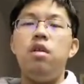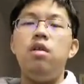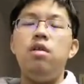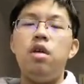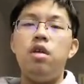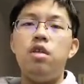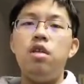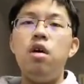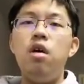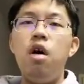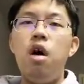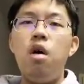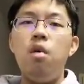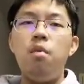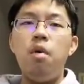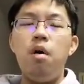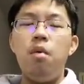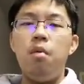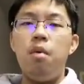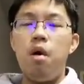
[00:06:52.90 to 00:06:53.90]
That's
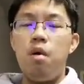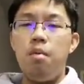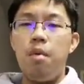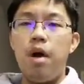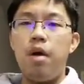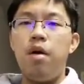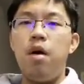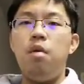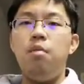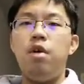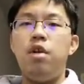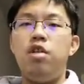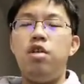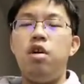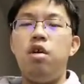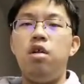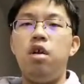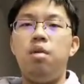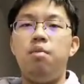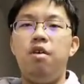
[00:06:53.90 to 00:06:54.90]
all on my
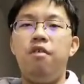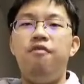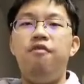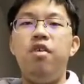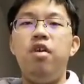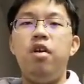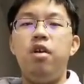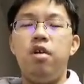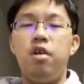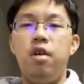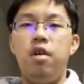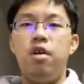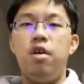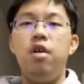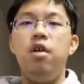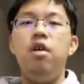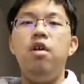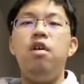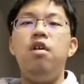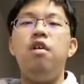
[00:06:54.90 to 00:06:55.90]
telling, on my feeling
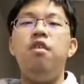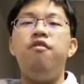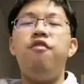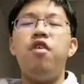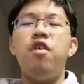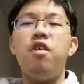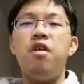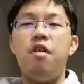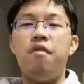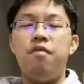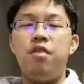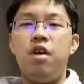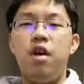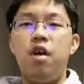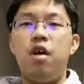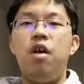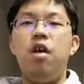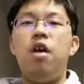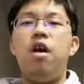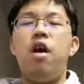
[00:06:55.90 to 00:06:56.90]
here. If I have
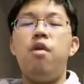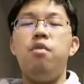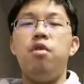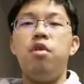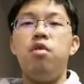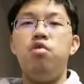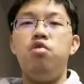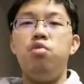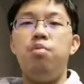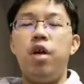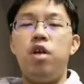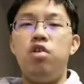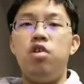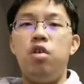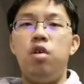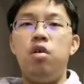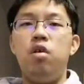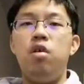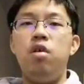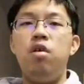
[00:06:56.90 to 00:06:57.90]
time, I will go to
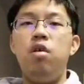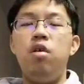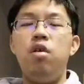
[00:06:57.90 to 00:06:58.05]
Beijing.